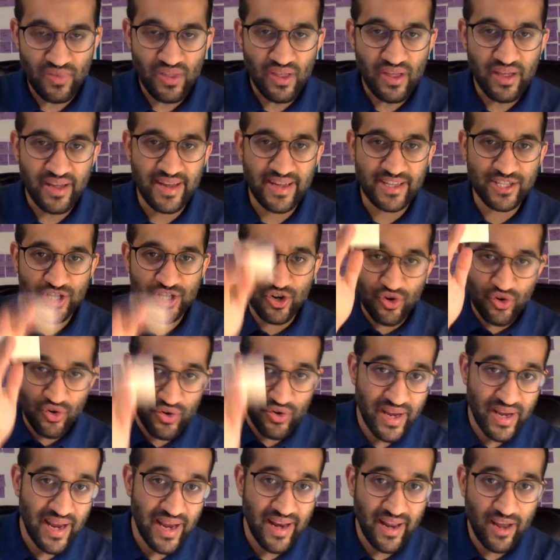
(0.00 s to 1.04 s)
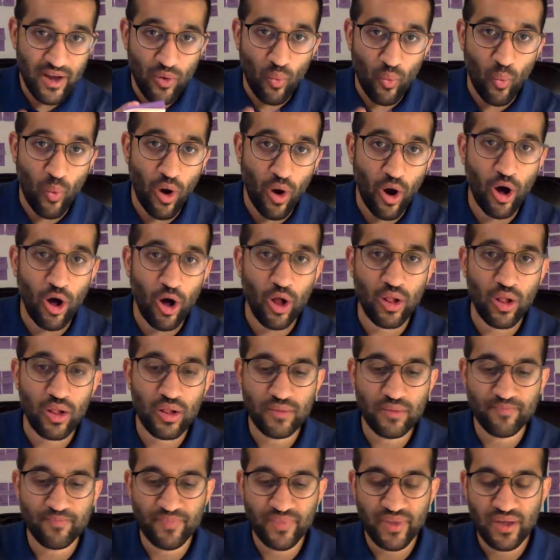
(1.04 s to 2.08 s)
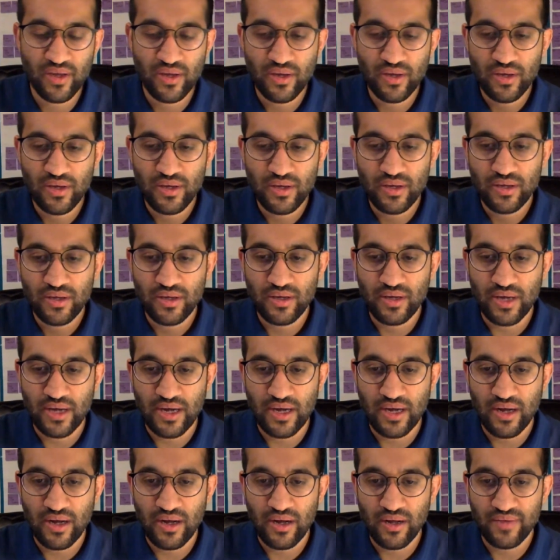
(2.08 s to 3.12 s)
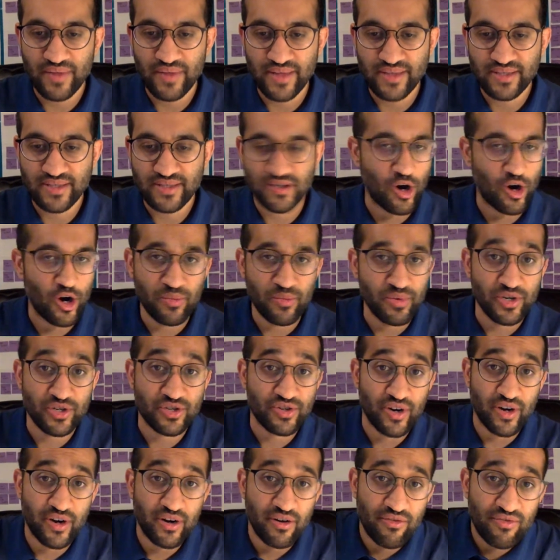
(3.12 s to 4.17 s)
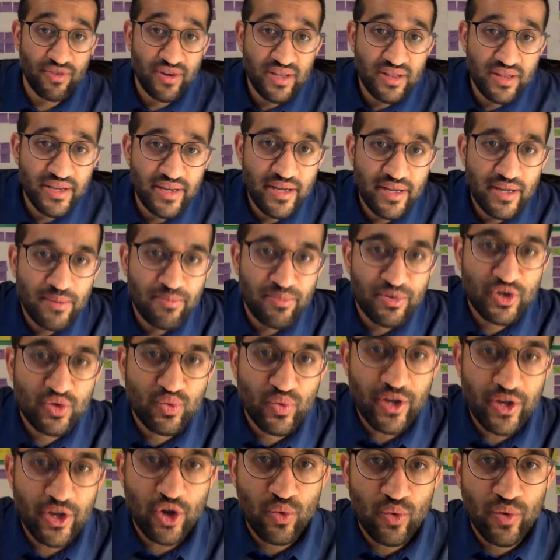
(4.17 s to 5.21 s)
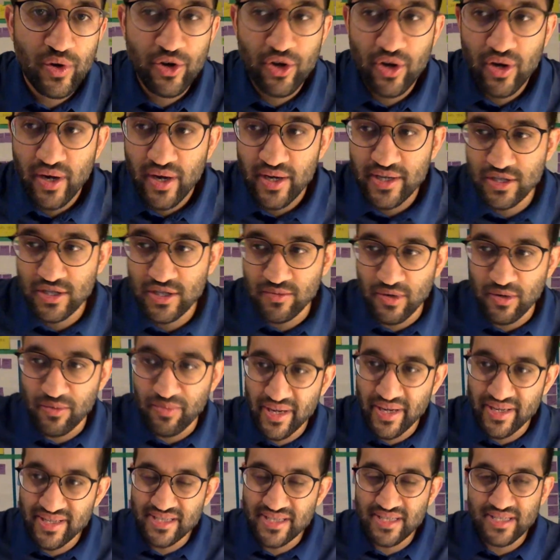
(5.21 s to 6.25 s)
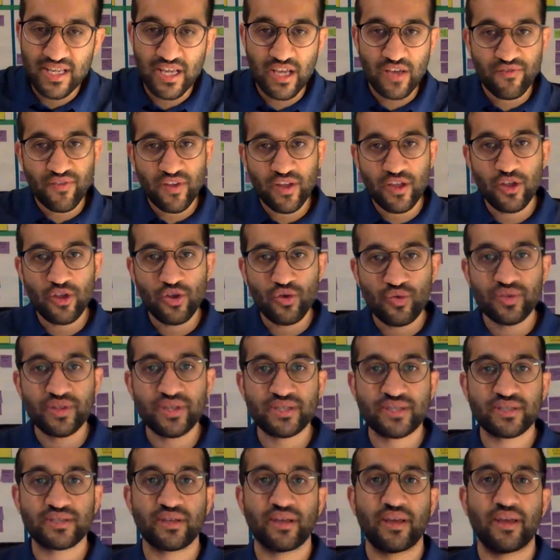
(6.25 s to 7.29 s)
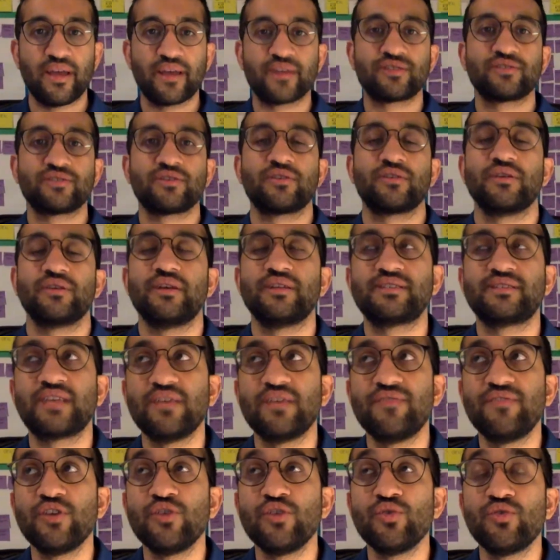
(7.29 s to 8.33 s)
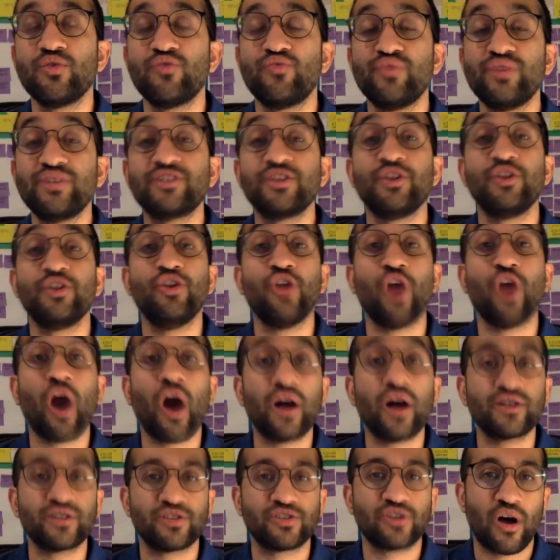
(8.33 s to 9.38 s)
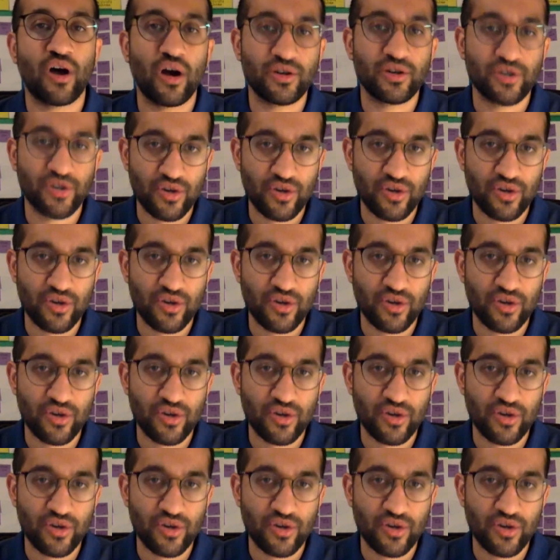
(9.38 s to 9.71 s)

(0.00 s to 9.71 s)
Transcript: It's creating a wall that's arbitrary, really, between you and your customer because it's giving you a reason not to talk to your